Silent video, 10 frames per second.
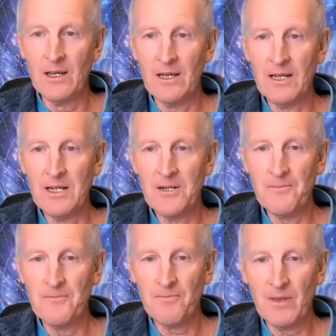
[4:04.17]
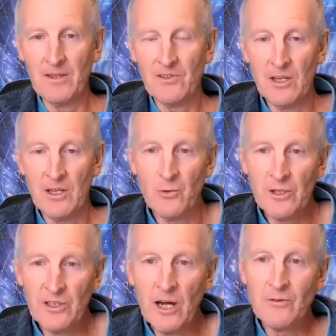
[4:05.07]
um, so that we
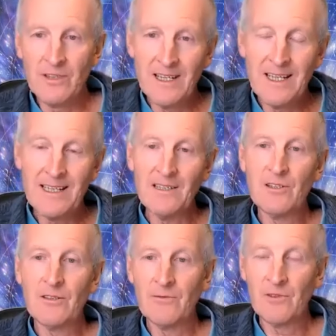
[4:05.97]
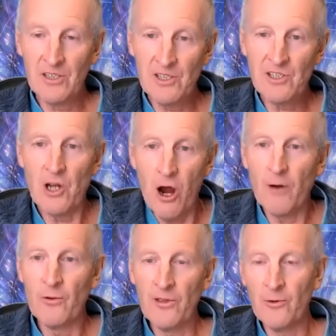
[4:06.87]
don't need to
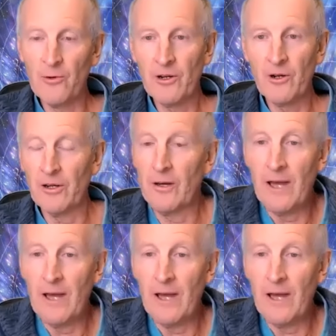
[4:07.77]
start with the word of God.